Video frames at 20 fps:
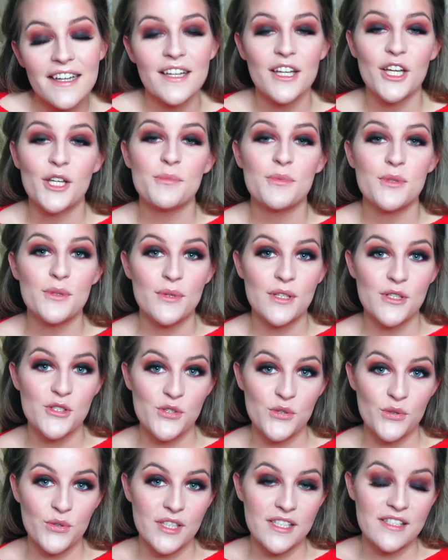and I hope you
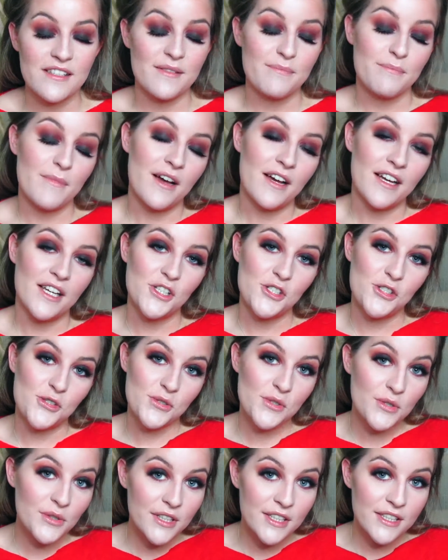enjoyed my
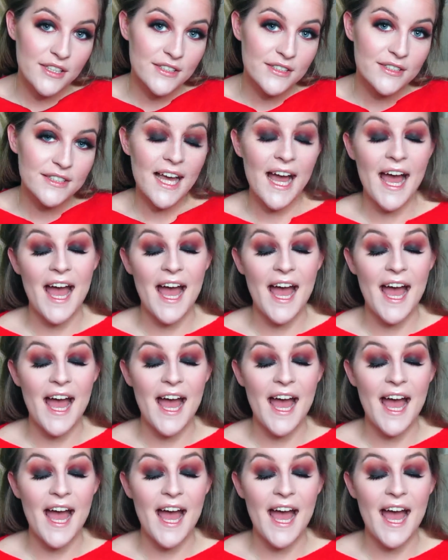tutorial.